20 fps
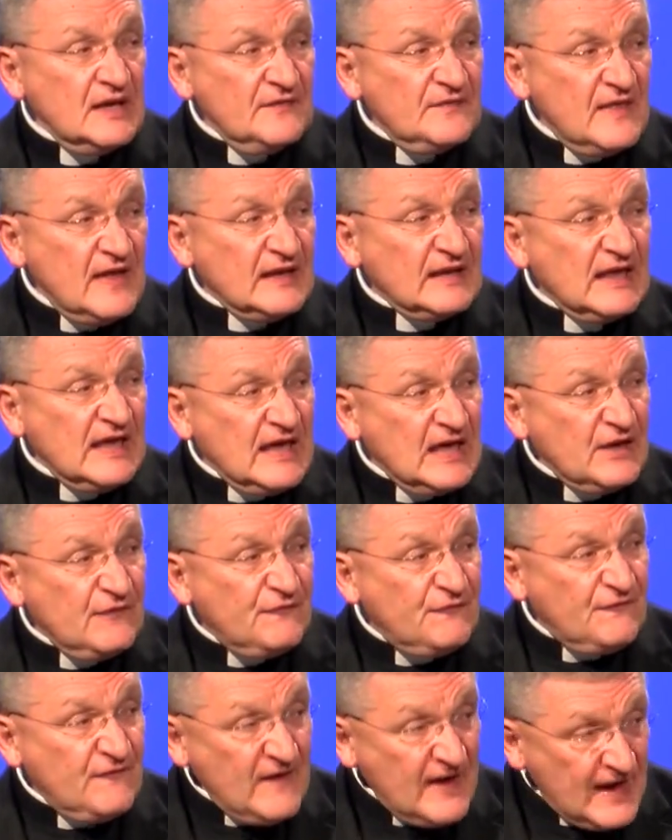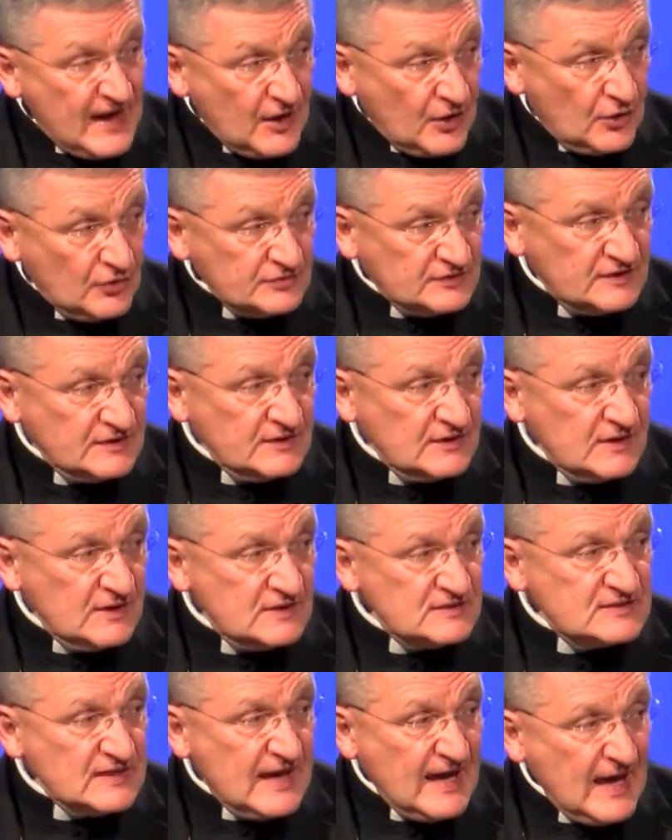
that he failed to